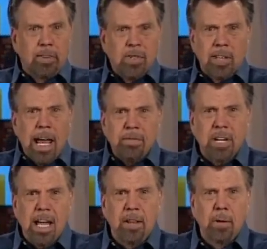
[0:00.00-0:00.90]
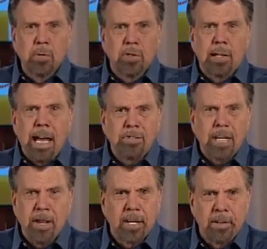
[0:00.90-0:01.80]
His lifestyle, though, was a
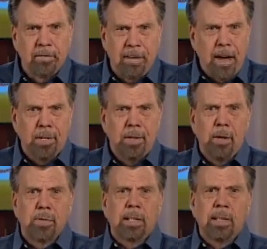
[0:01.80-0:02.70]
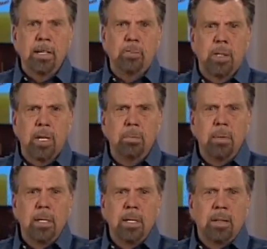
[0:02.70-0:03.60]
lifestyle that confounded those that lived with him,
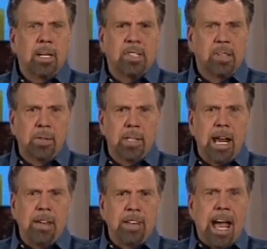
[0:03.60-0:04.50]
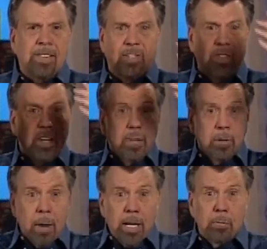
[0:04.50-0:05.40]
that still didn't have the eyes to see the
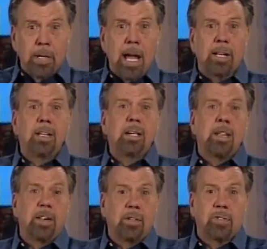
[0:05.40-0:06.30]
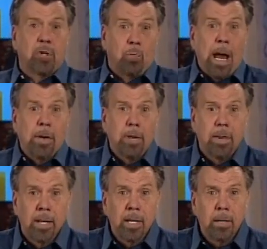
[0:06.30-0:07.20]
greater reality that
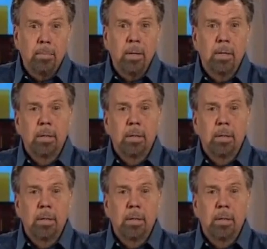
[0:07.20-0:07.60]
surrounded them,